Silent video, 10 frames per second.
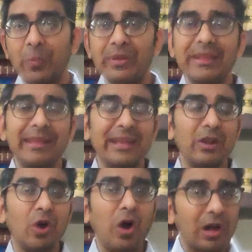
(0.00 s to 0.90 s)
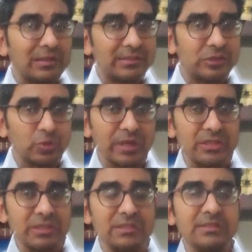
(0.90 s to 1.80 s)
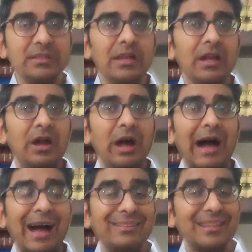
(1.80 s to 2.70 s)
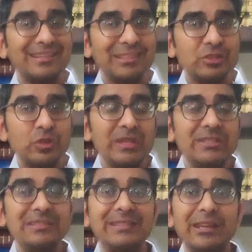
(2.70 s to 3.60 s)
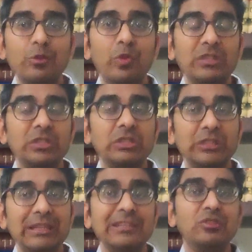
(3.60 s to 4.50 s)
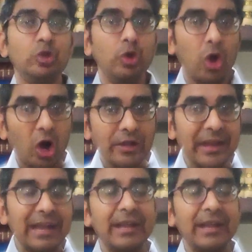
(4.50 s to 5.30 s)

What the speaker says: property in all situations? Are there situations in which she is not